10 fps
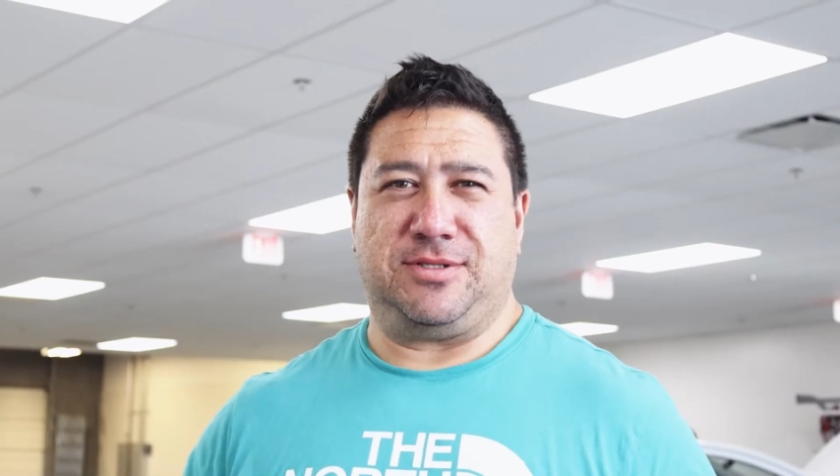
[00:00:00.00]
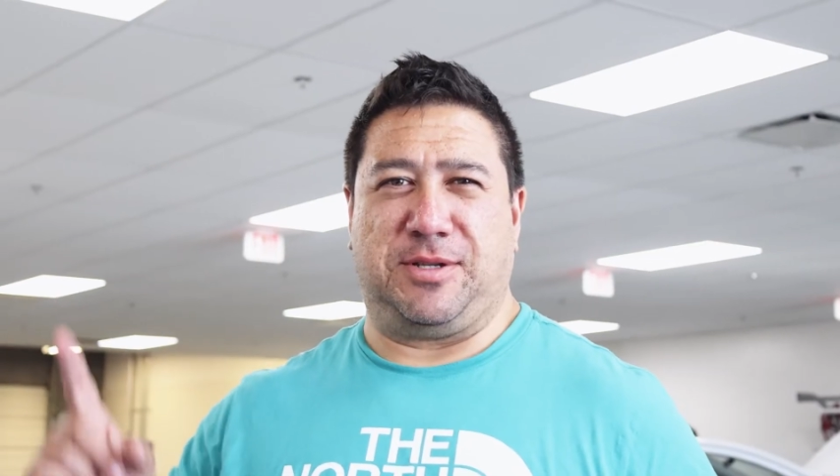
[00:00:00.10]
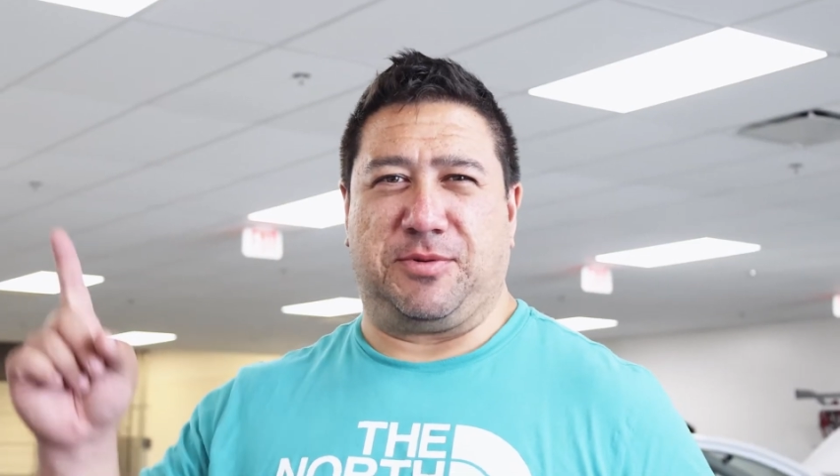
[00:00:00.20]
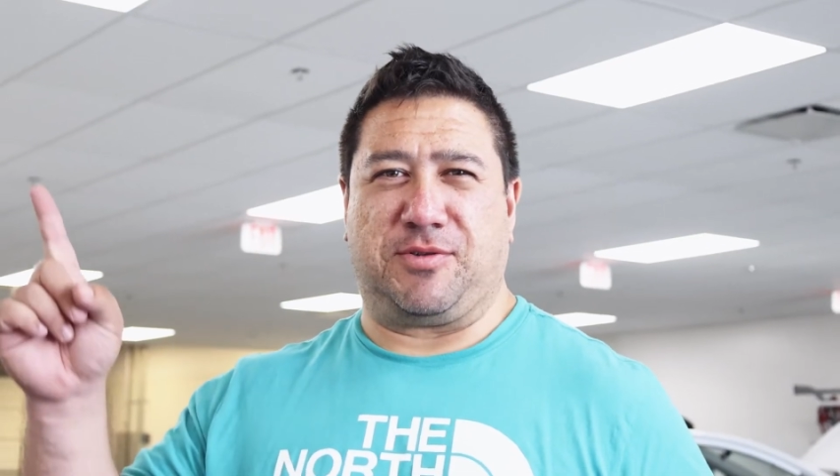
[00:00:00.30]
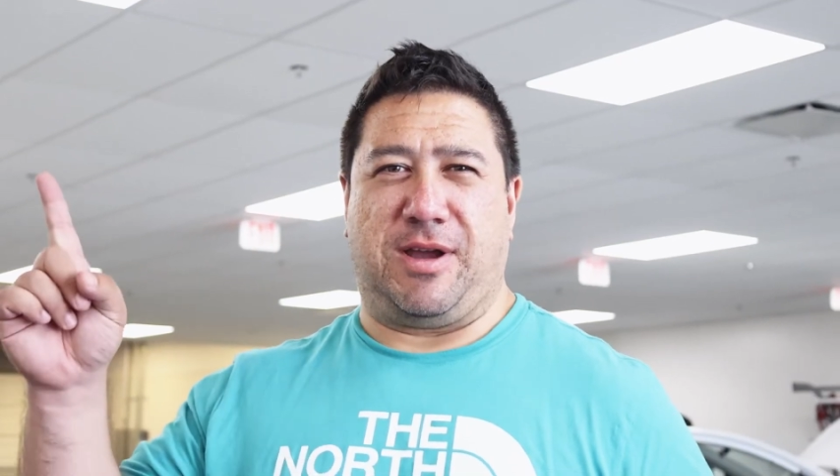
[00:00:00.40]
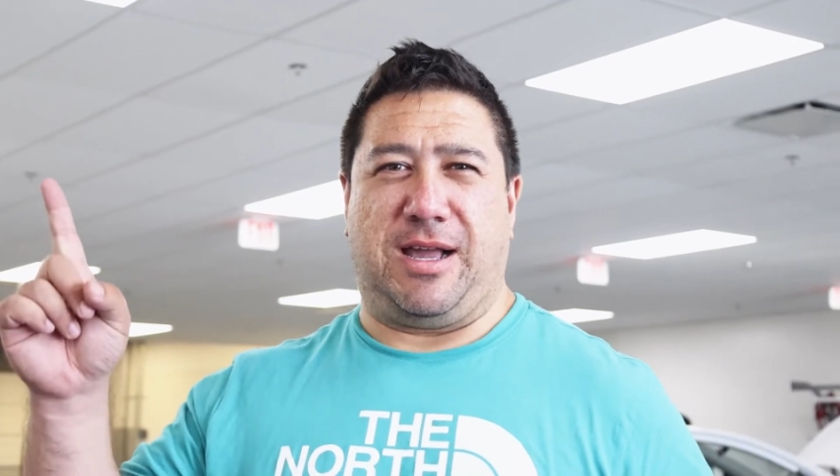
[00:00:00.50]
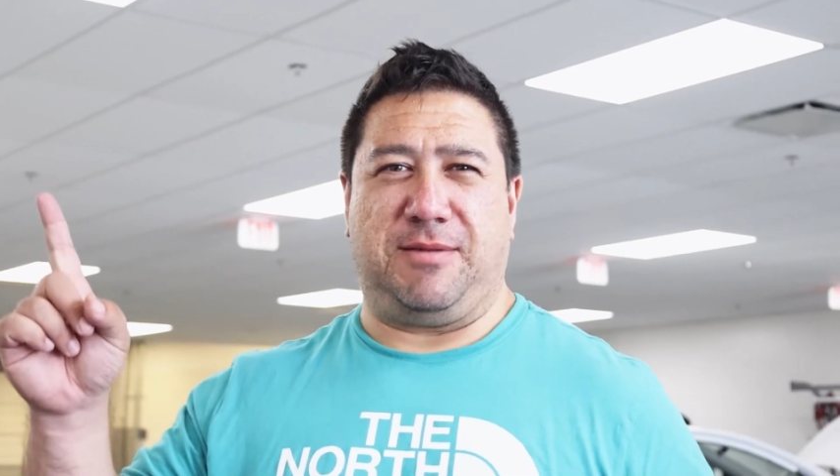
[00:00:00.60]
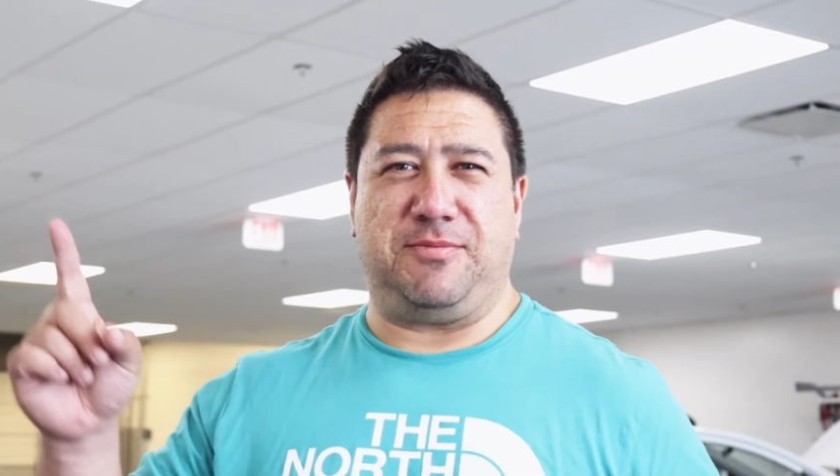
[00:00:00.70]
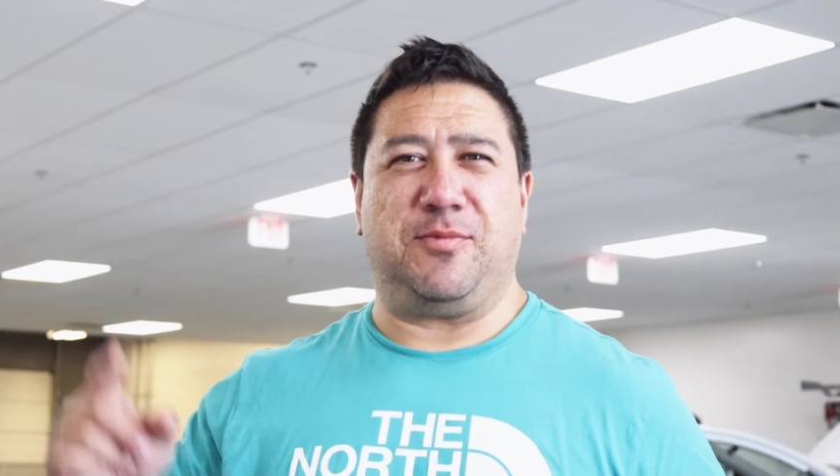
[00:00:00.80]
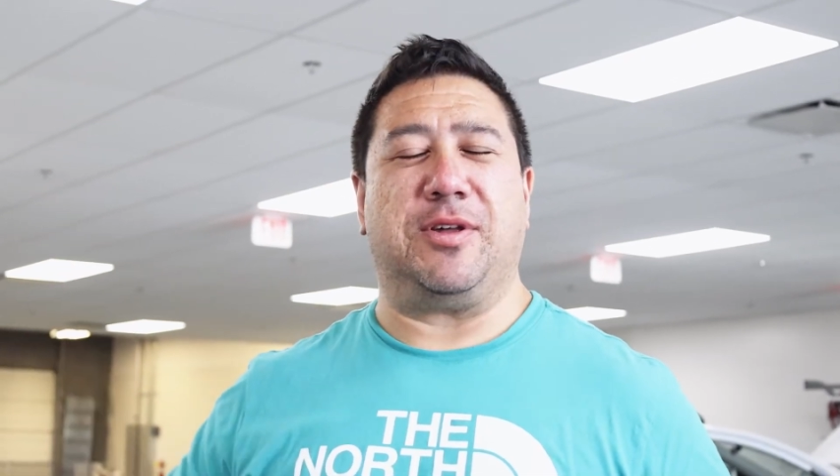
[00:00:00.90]

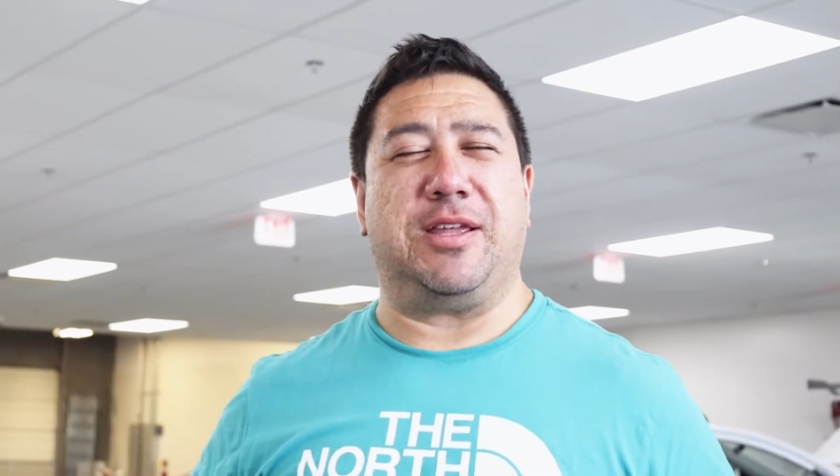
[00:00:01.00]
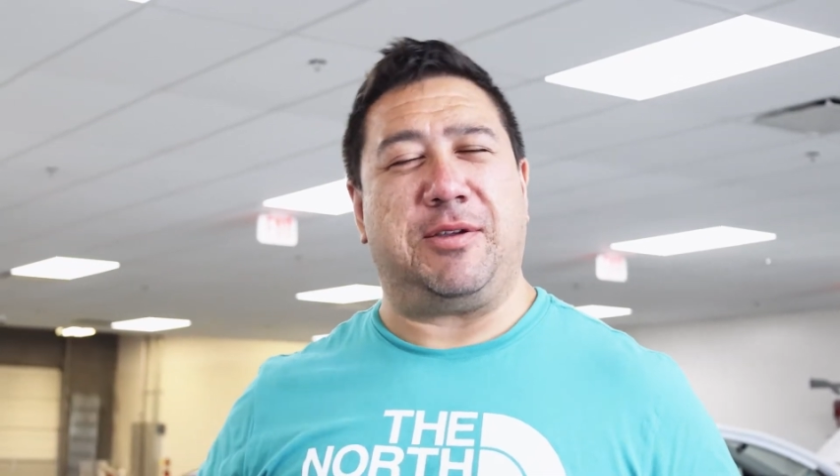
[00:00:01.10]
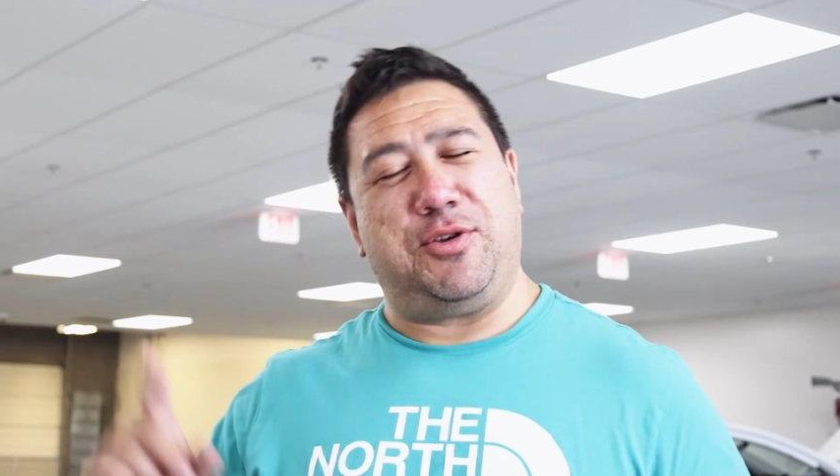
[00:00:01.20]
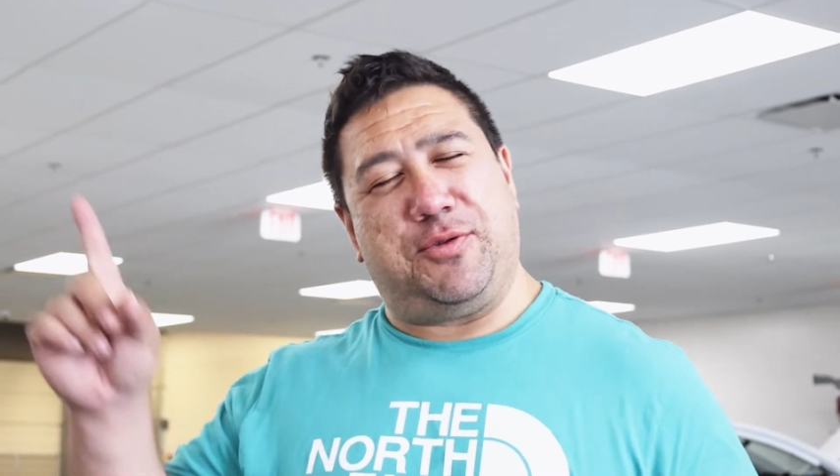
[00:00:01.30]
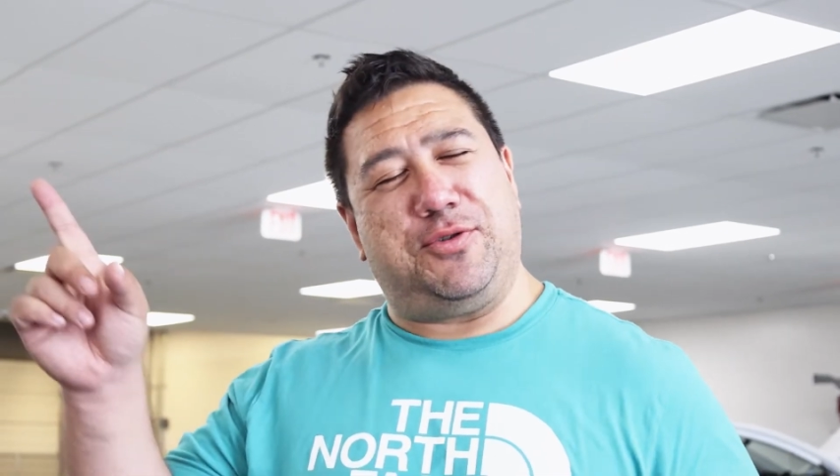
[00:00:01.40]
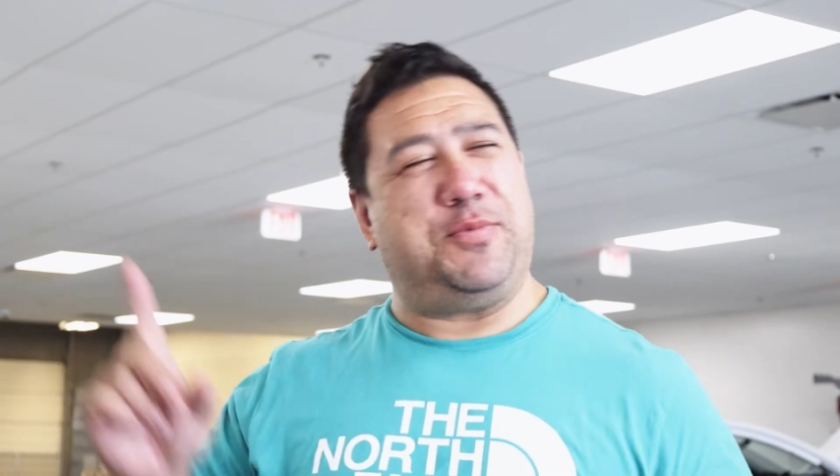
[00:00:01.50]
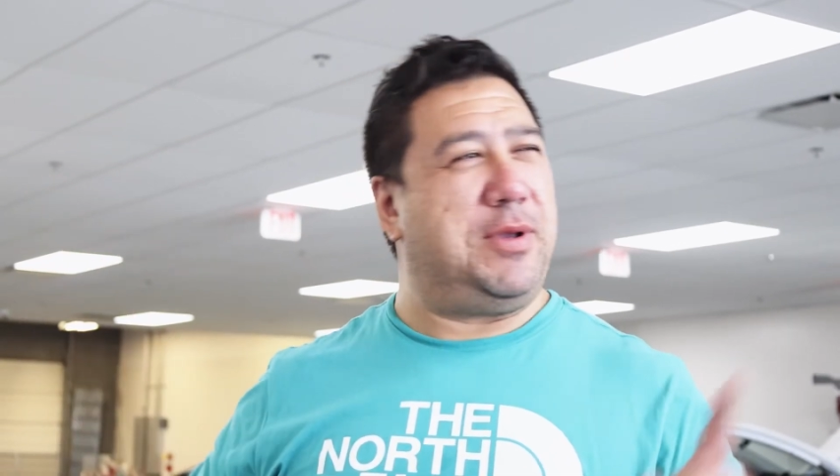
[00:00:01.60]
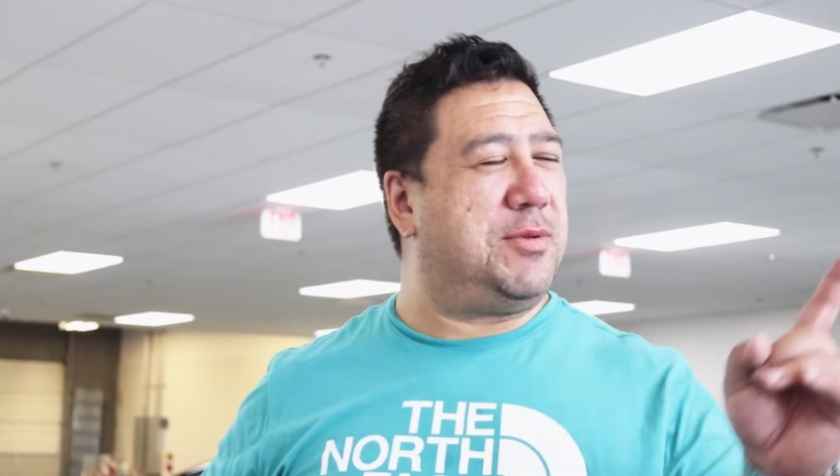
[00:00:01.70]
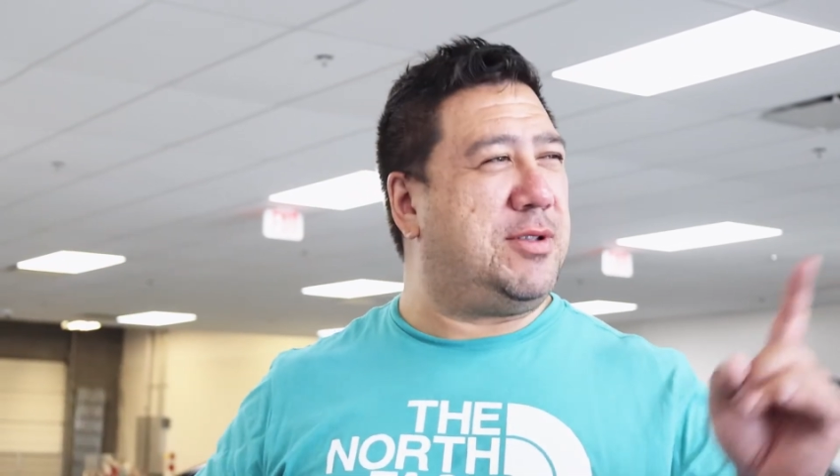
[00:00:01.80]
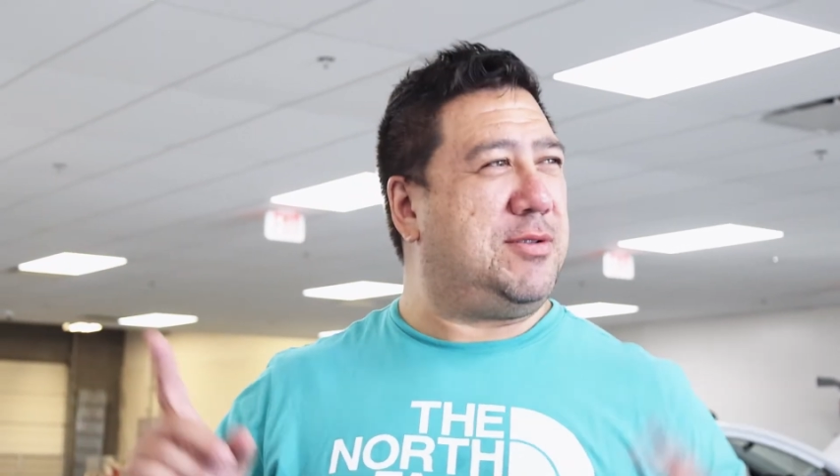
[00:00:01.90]
Subscribe. What do you two people do?